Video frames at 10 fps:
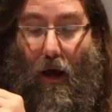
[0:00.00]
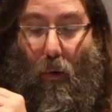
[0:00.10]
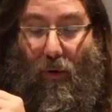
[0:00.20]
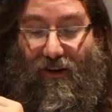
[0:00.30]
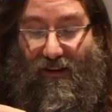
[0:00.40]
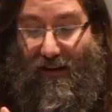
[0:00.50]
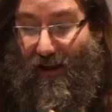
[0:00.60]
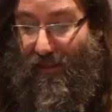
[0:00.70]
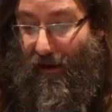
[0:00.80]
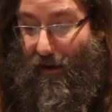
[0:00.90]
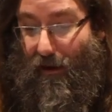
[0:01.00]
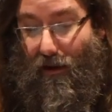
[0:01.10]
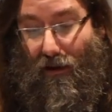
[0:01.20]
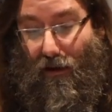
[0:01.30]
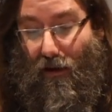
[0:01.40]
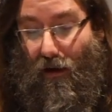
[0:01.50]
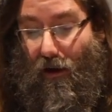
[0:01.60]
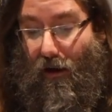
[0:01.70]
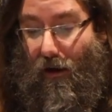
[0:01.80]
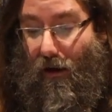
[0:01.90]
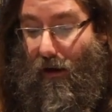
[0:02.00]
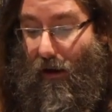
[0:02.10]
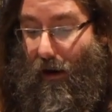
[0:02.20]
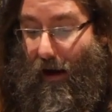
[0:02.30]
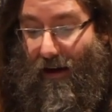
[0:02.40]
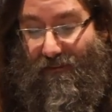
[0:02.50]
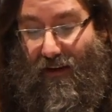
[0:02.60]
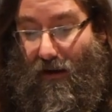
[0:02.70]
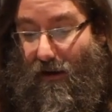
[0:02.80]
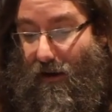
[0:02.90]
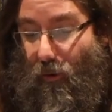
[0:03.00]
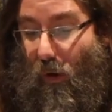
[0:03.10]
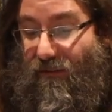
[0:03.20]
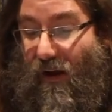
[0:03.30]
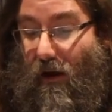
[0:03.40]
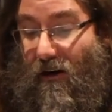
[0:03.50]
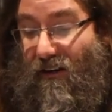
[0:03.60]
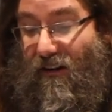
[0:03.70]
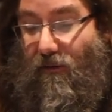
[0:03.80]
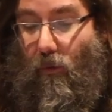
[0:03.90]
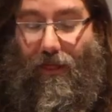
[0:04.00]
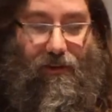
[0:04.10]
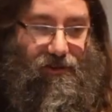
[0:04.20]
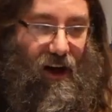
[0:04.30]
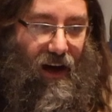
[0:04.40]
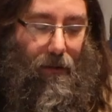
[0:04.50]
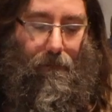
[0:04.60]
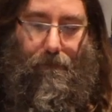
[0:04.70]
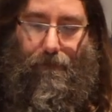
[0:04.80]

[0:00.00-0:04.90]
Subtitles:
which is nothing. I figured $12 is worth a shot.